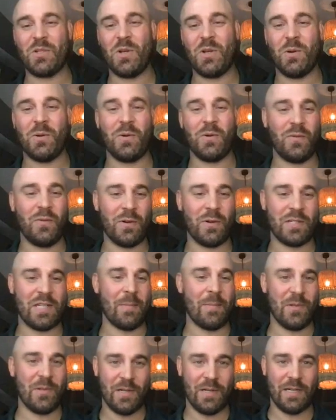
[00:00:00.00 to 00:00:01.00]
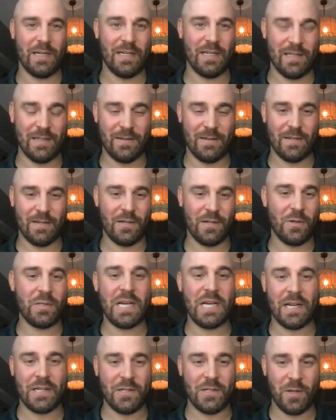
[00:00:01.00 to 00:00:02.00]
So for example, a new
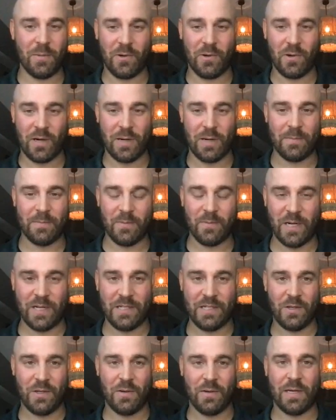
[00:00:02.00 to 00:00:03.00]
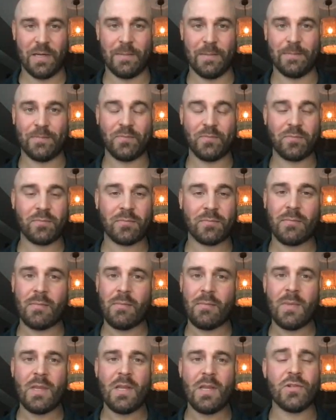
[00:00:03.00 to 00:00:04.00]
dietary program, right? So
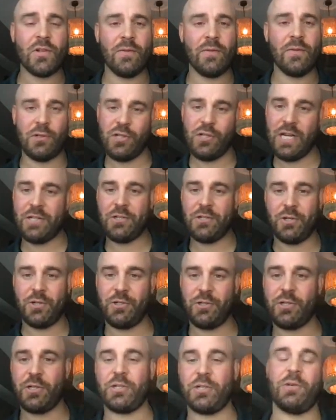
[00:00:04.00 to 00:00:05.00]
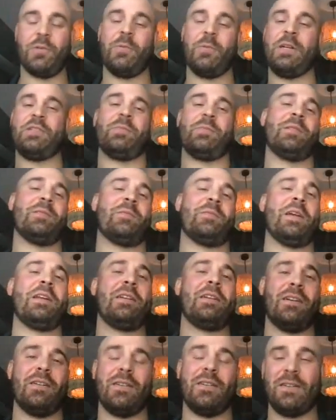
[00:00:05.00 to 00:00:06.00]
if you change your nutritional regimen,
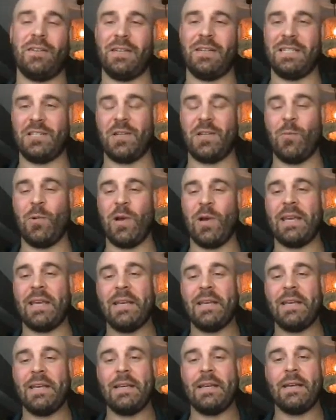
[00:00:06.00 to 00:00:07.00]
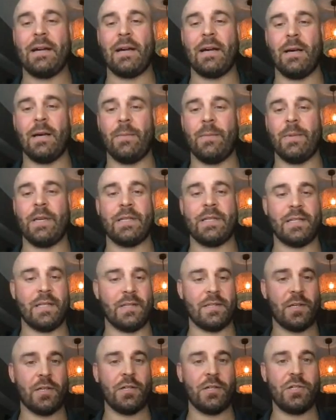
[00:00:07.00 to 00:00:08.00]
right, in some way, is
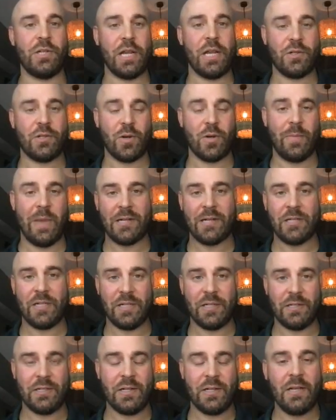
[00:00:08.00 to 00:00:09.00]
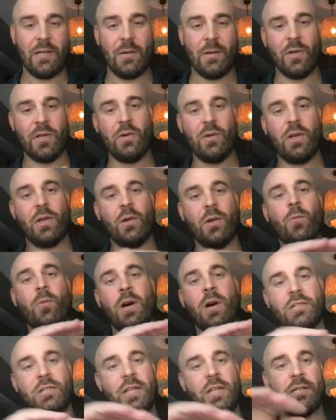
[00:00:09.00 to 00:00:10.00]
this a good change or a bad change? Well, you can
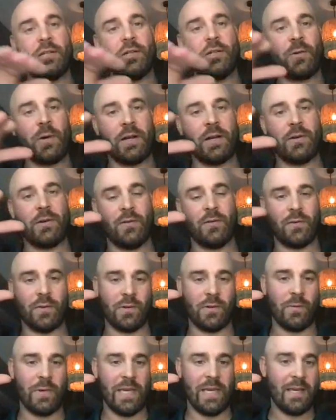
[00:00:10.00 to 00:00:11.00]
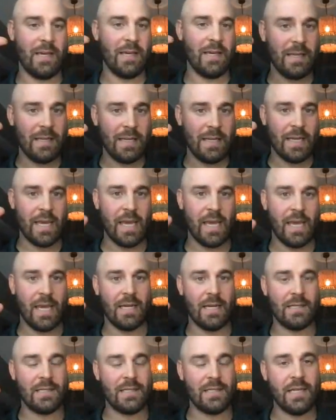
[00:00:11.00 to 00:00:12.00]
watch that trend over a week
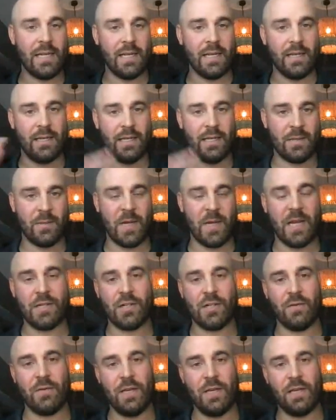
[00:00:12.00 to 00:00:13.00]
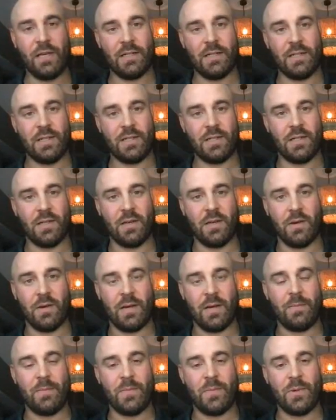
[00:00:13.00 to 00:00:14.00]
and see, is my HRV consistently
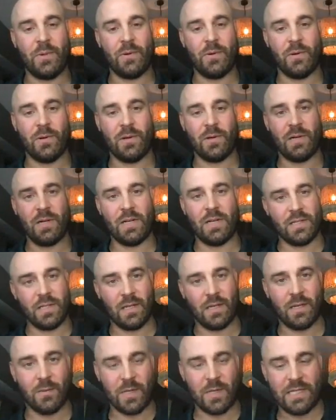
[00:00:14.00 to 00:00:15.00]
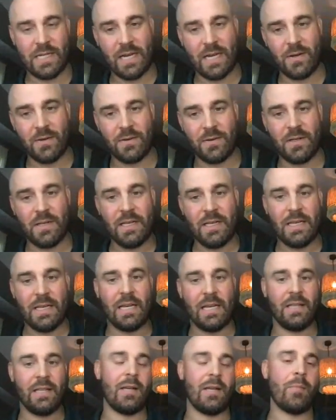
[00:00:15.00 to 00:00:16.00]
going up, or is it coming down?
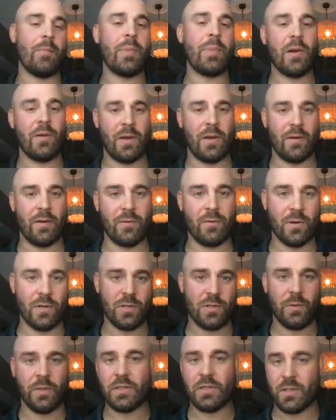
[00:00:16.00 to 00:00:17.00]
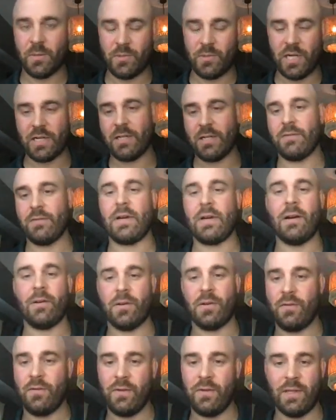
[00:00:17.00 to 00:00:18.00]
And then pair that, of course, with subjective, how
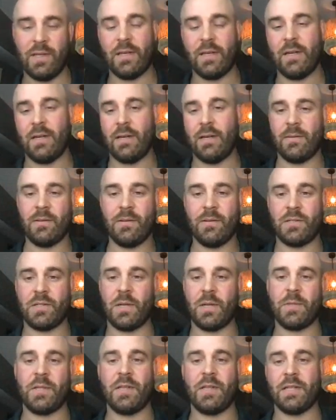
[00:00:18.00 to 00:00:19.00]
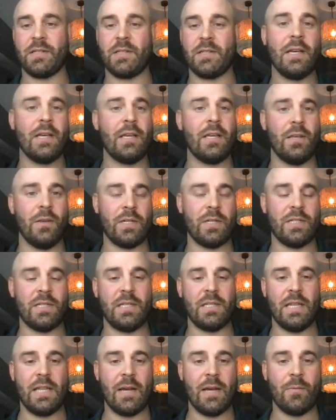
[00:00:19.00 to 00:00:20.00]
are you feeling, those types of things. You can
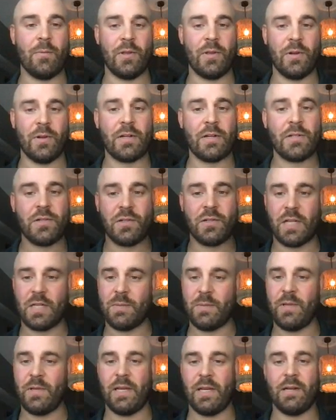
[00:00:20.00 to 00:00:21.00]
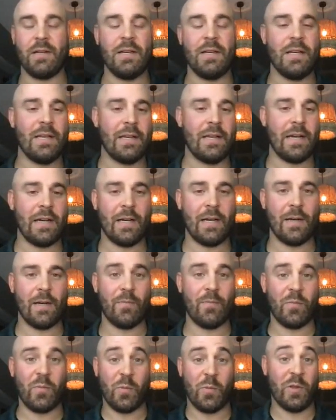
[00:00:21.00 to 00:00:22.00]
see that with your exercise plan,
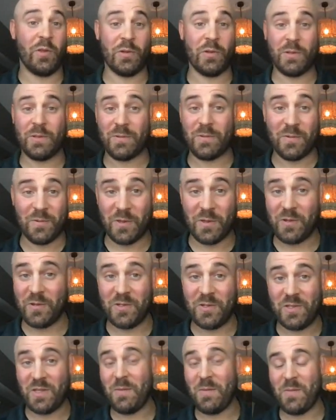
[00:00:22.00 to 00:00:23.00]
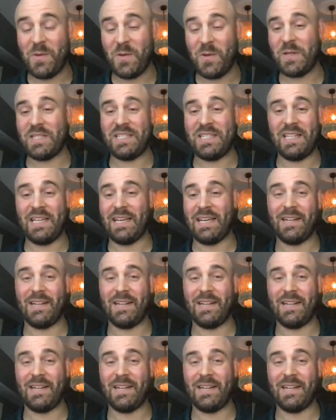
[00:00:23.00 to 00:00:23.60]
with your sleep. You can see